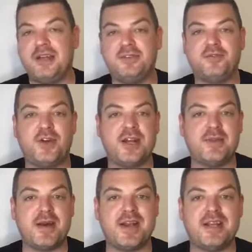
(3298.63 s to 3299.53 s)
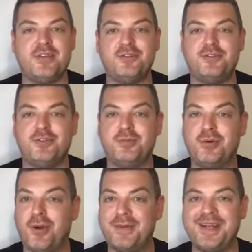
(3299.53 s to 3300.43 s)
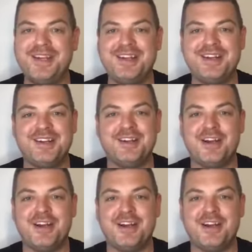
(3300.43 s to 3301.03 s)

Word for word: It's finding money into property at